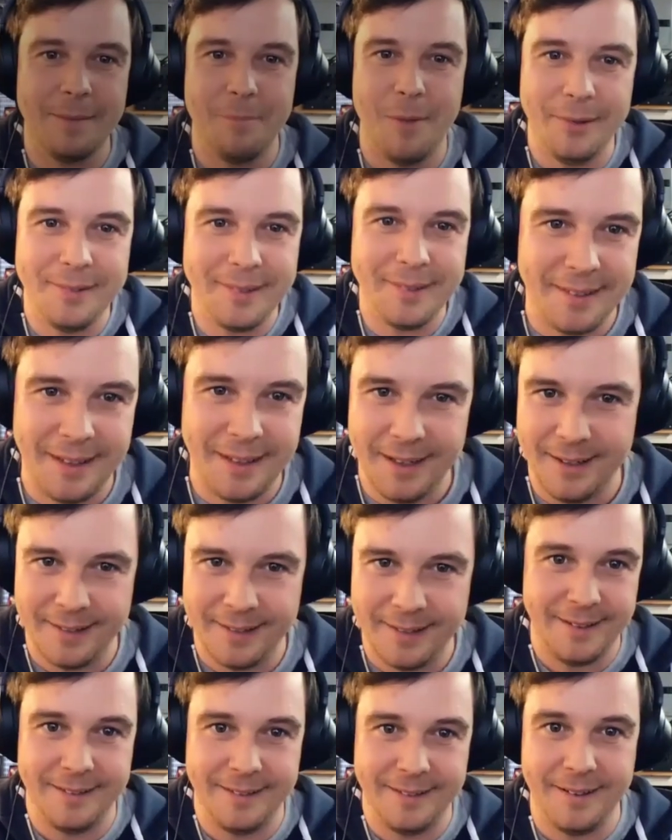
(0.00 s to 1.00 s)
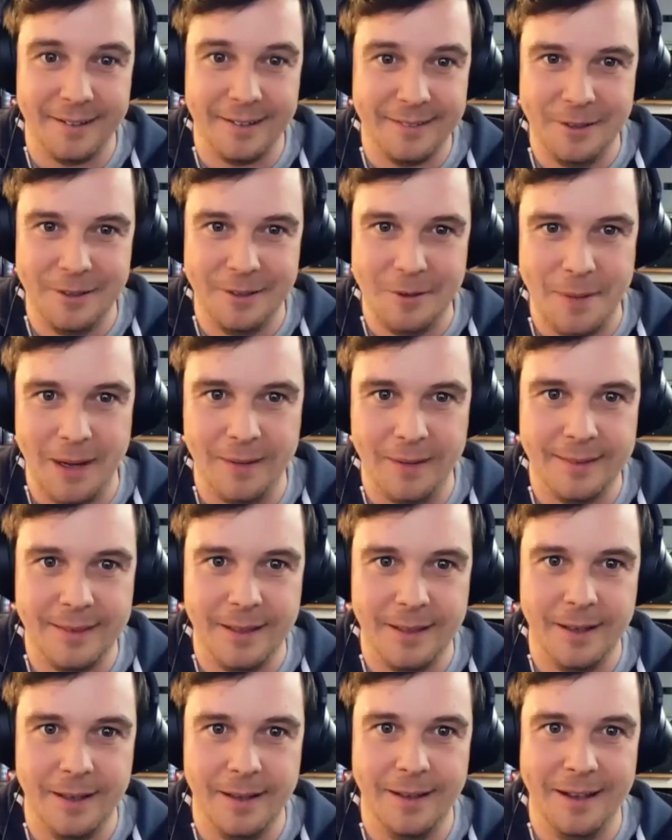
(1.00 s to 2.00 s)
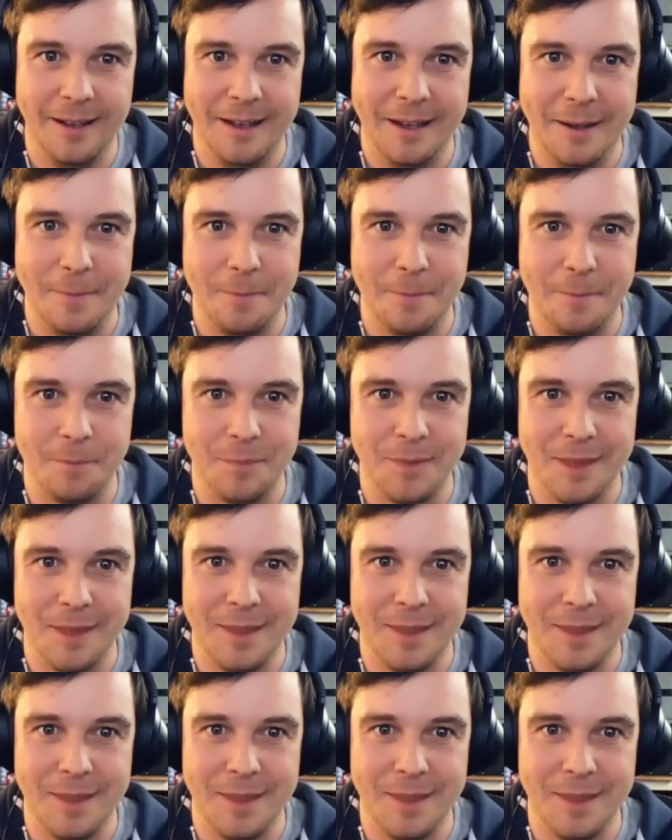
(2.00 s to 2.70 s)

most excited to talk to you about the um,